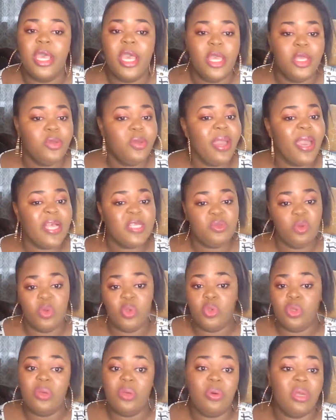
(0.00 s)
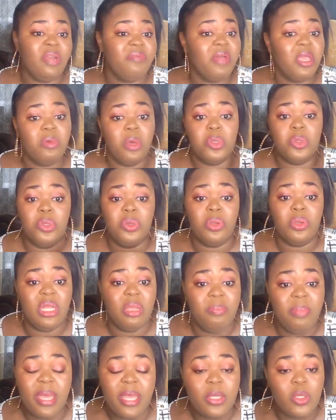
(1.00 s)
You guys were doing whatever you were doing on the
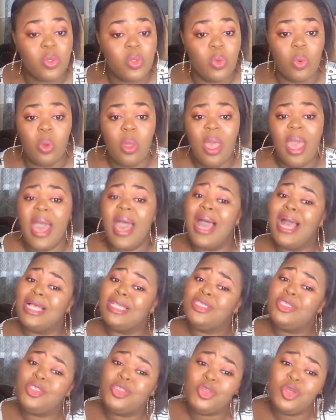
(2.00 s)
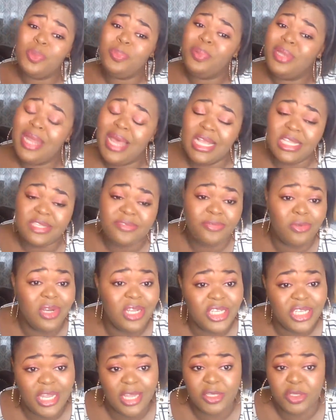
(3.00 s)
bed too. As stupid, as
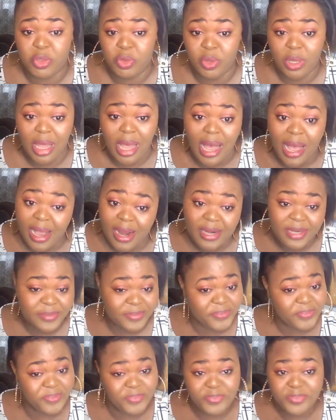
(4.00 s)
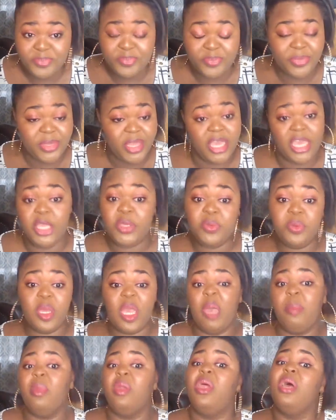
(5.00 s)
foolish as you are, he took
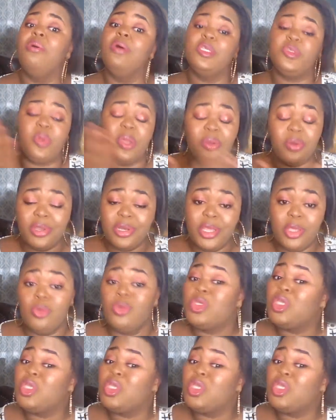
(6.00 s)
camera and was recording you,